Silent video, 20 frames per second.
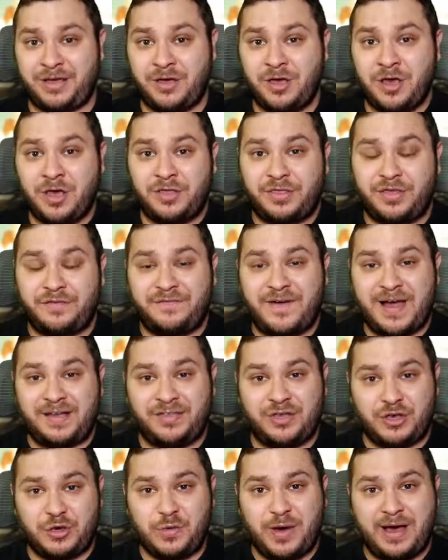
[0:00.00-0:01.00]
The fact that
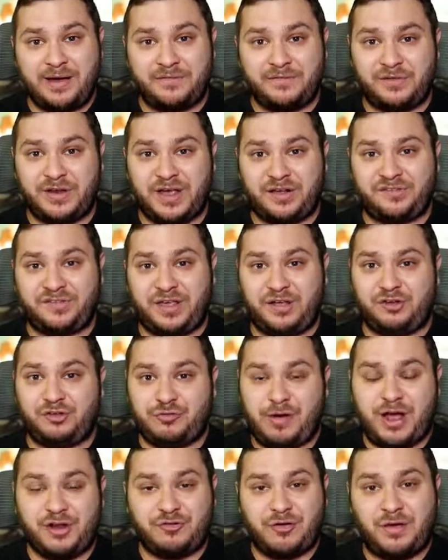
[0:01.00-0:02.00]
you have decks like
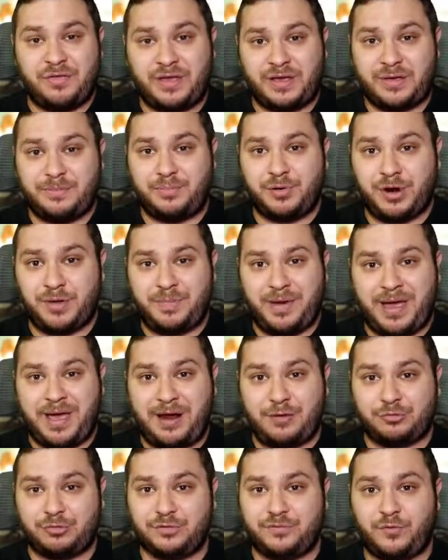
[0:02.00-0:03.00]
Drytron that can put up a
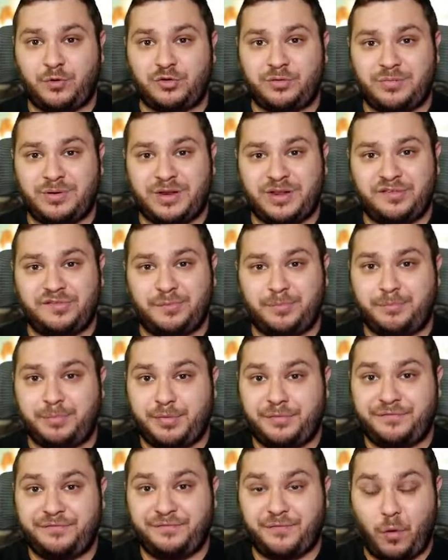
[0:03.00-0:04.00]
Herald of Ultimateness
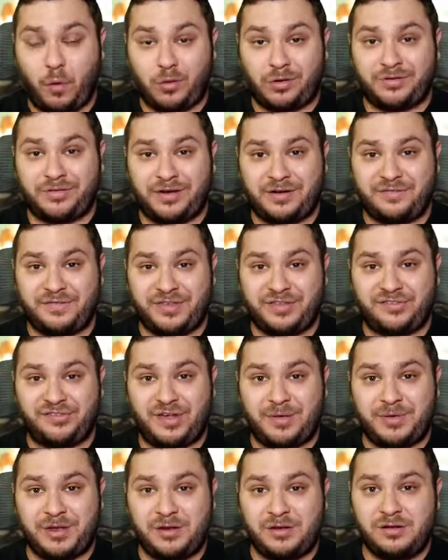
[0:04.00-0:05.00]
before their 5th
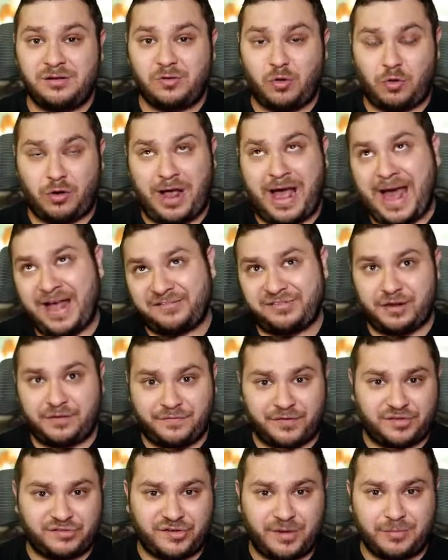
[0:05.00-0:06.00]
summon, or as their
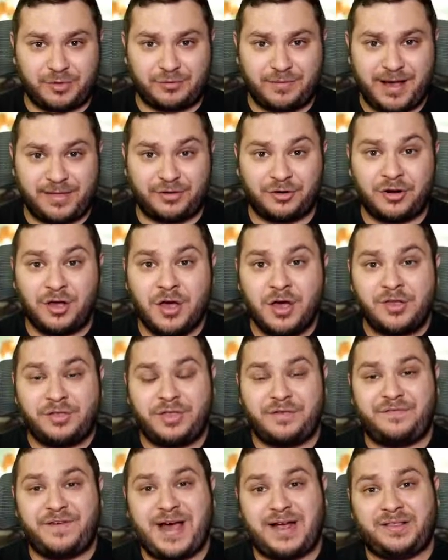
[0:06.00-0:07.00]
5th summon rather, the
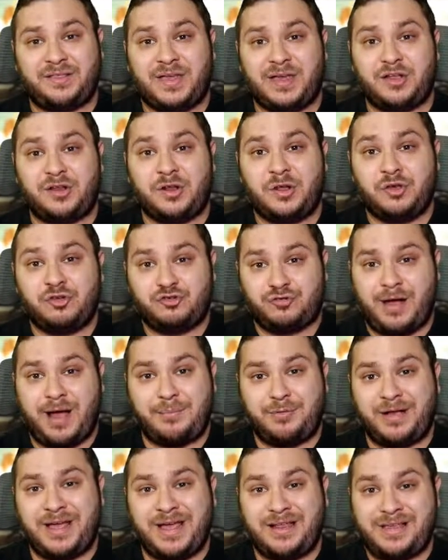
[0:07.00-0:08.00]
fact that
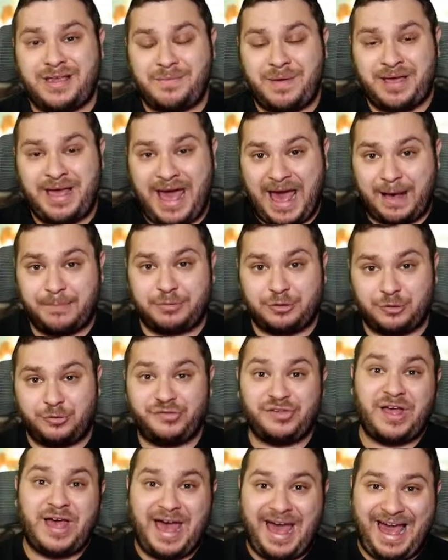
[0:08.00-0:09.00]
Tri-Brigade can make
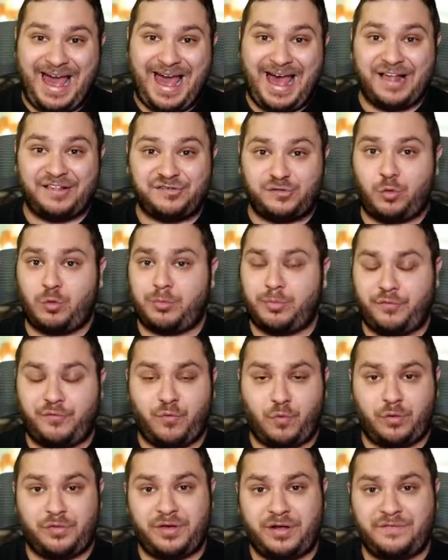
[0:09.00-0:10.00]
Appaloosa as or
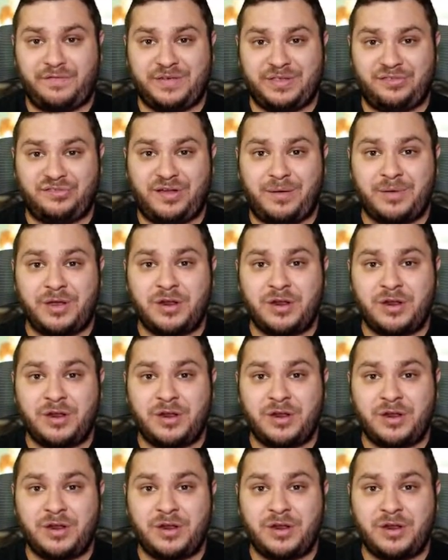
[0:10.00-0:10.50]
before their 5th summon,